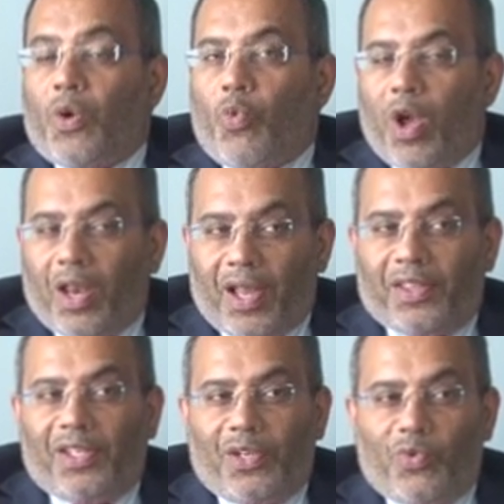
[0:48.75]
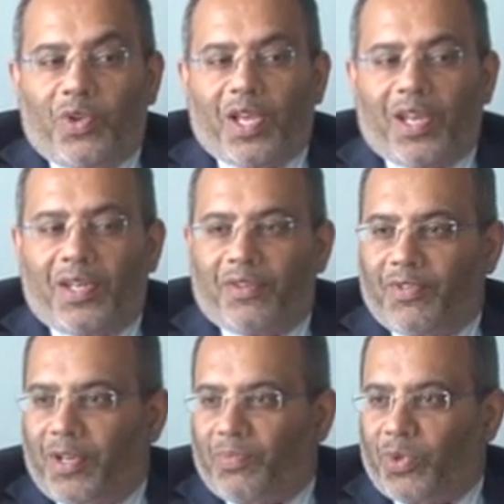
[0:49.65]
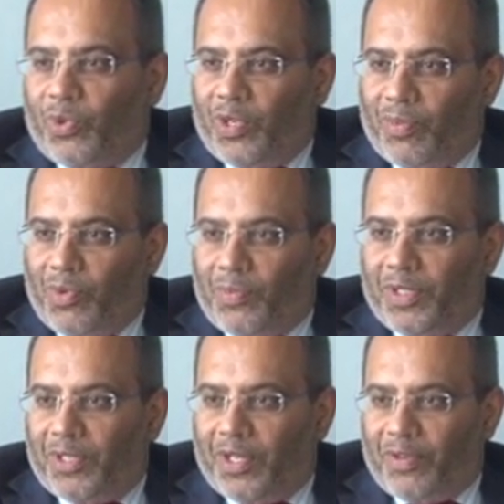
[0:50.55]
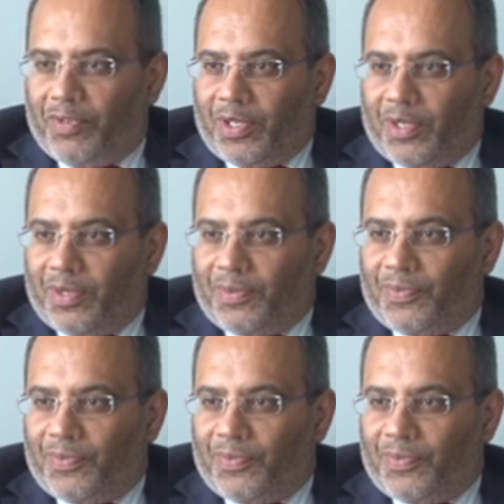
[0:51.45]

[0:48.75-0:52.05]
Well, I think we are in a very peculiar moment in Africa.